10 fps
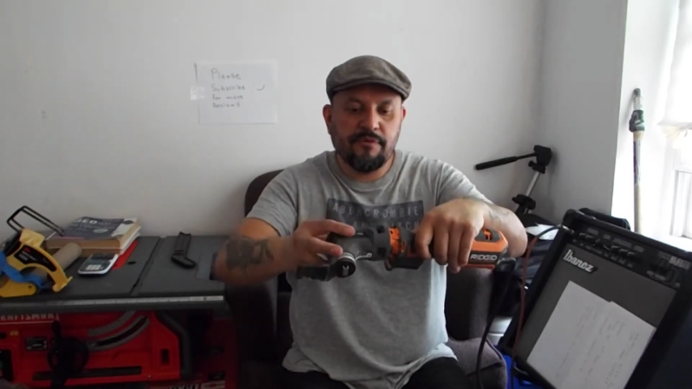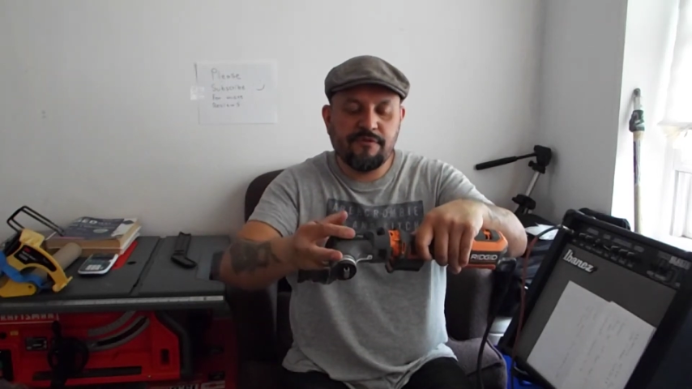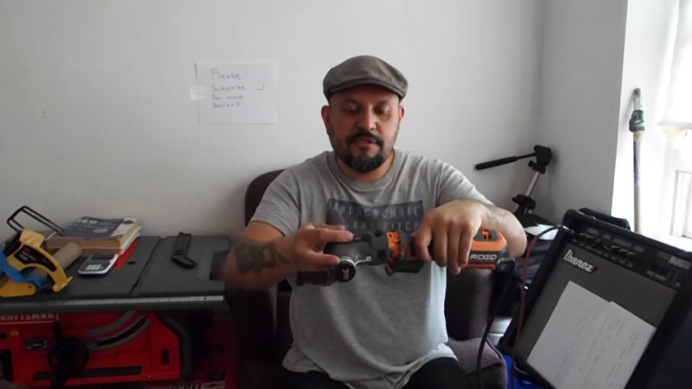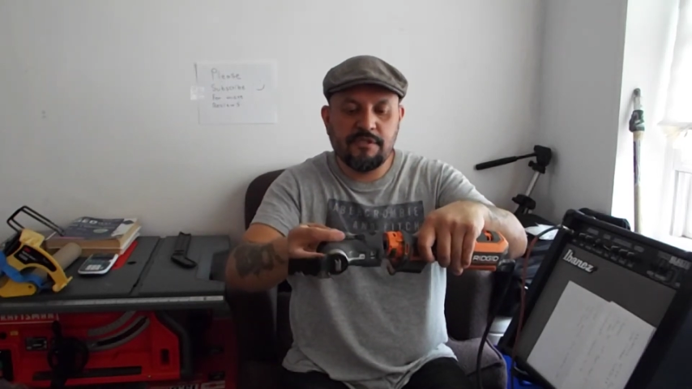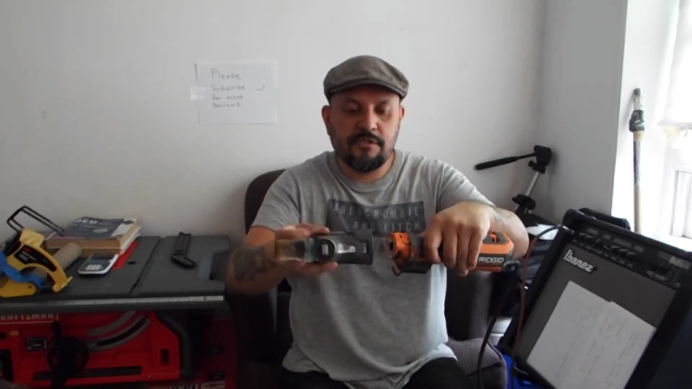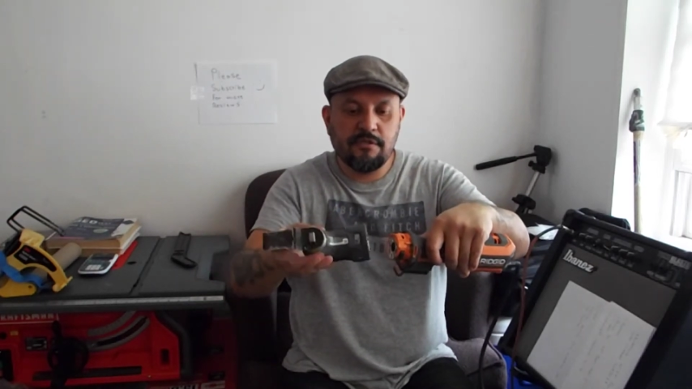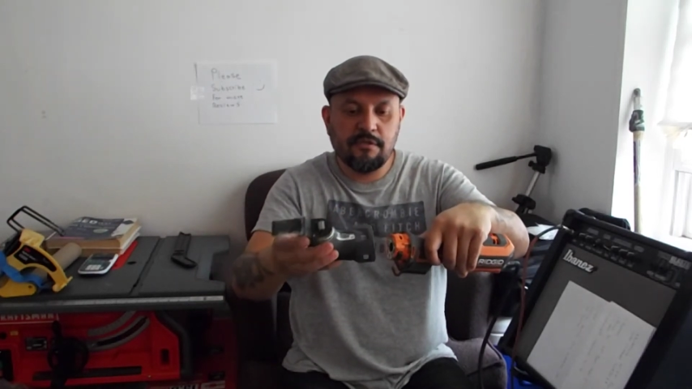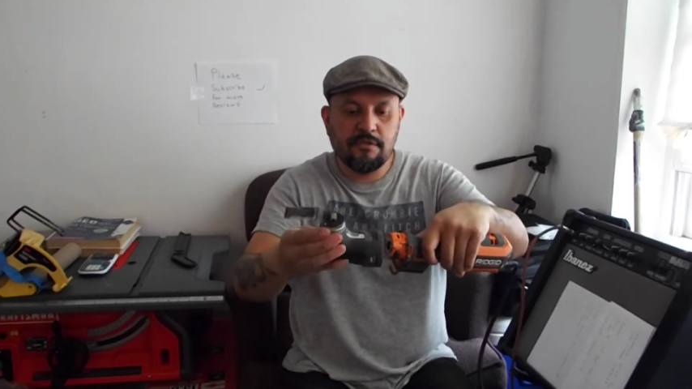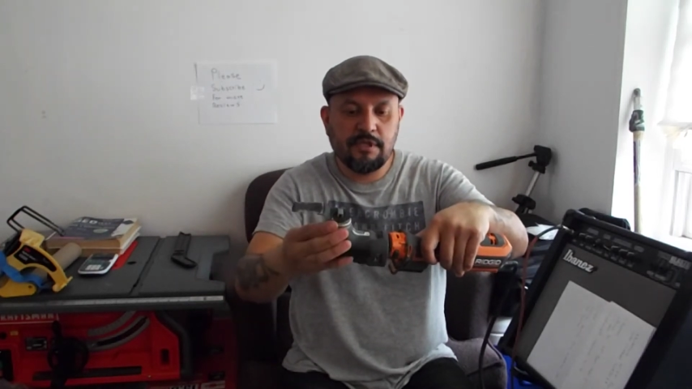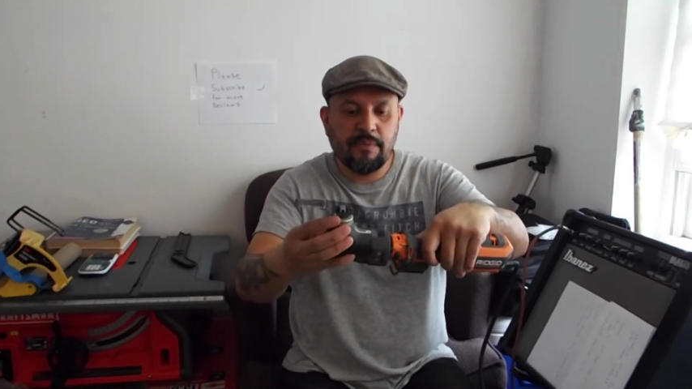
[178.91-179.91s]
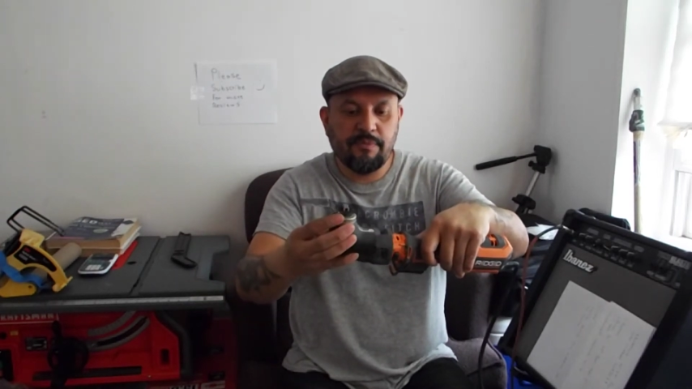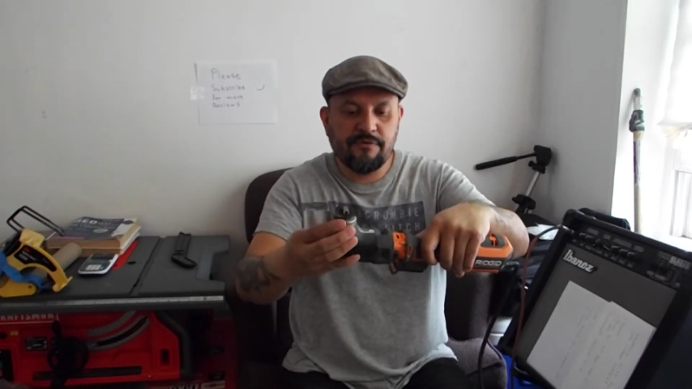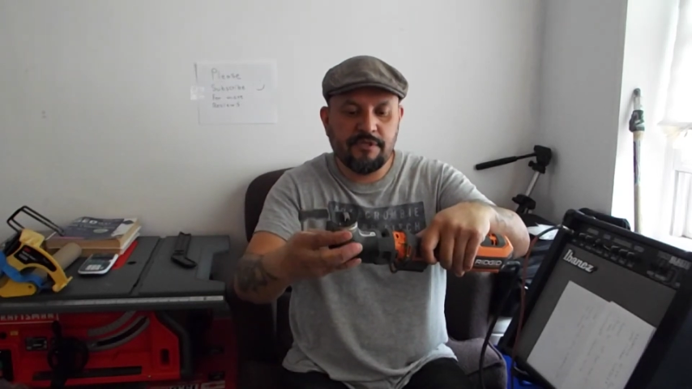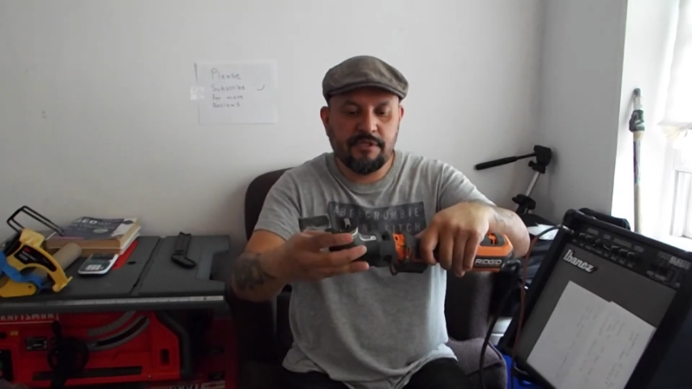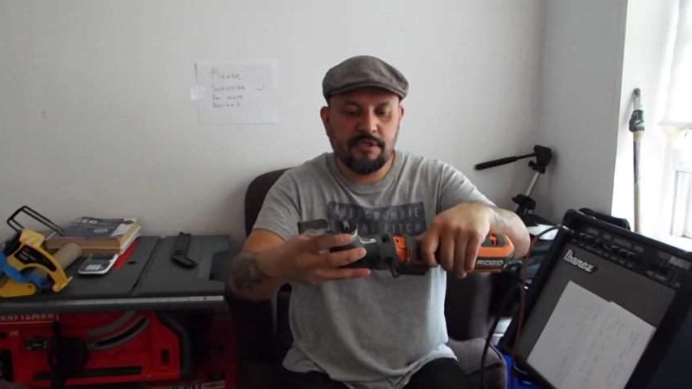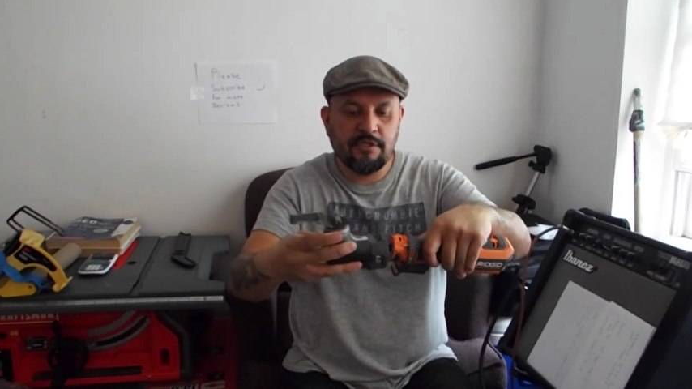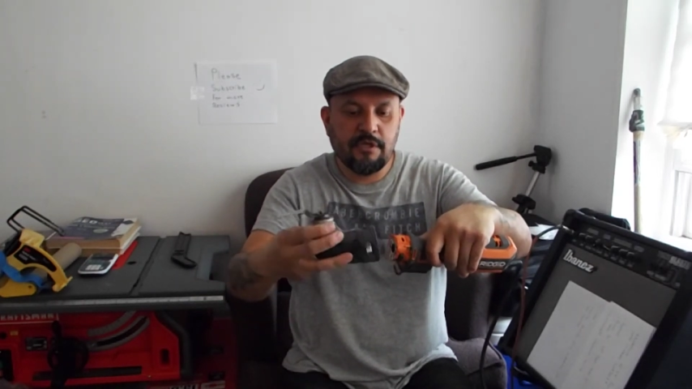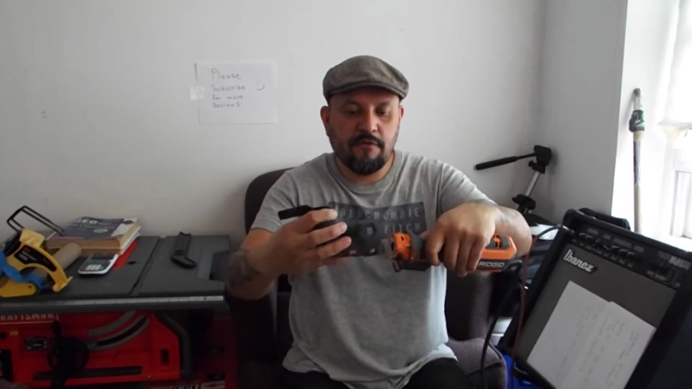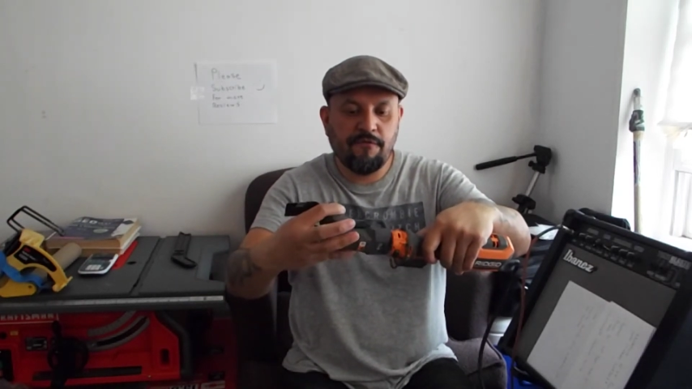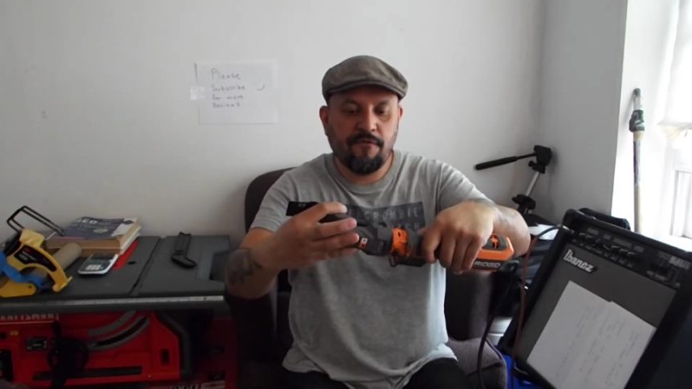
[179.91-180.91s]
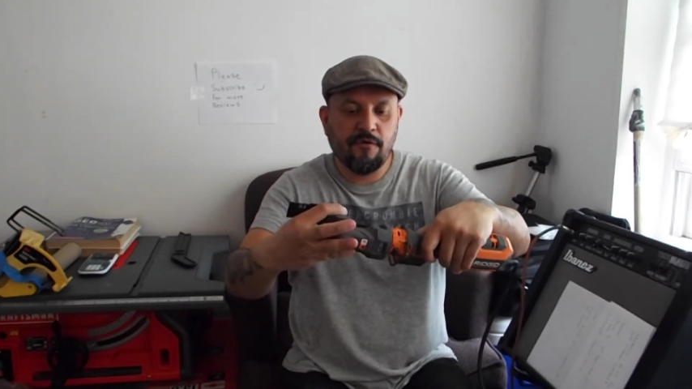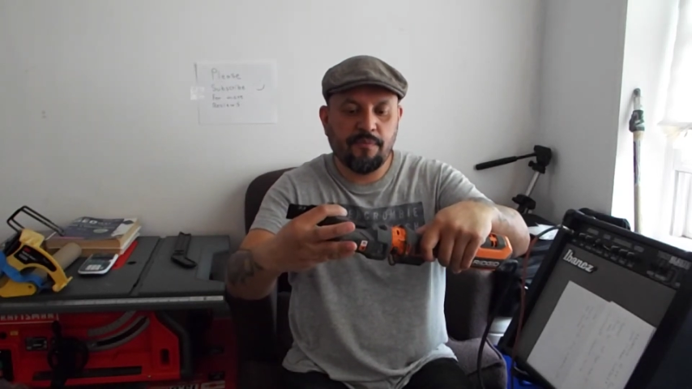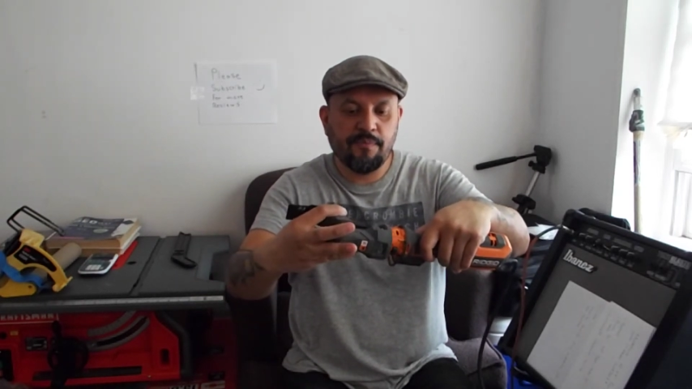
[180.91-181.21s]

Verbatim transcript: position, third position, and fourth